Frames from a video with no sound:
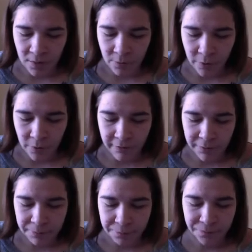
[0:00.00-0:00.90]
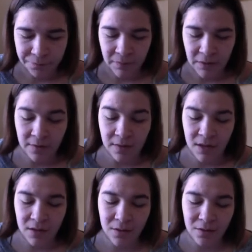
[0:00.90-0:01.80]
whatever. And
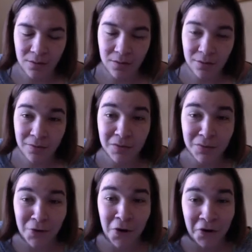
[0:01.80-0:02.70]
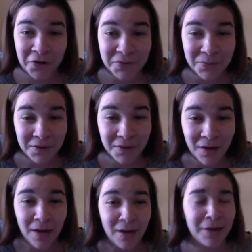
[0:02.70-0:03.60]
then this is the hardest one,
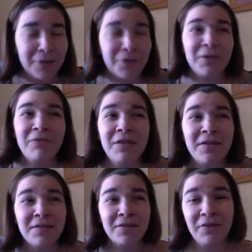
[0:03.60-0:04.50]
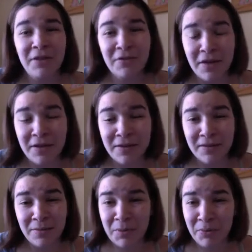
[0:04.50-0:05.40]
and I don't even necessarily advise
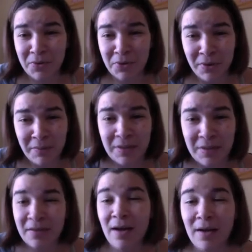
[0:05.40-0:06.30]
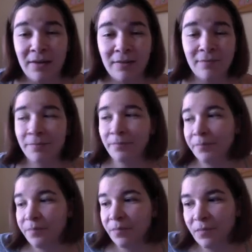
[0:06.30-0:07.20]
that people do it because
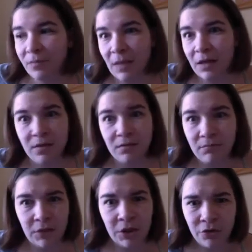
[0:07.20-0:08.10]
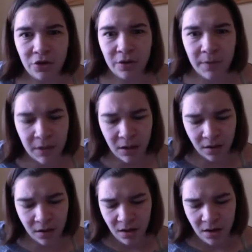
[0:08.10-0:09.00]
it's a huge commitment.
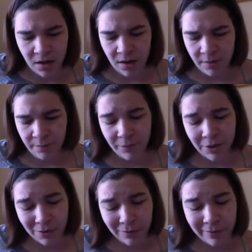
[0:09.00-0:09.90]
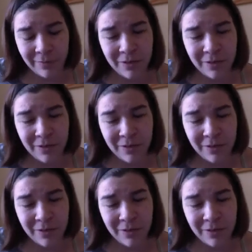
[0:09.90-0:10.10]
But do you have time to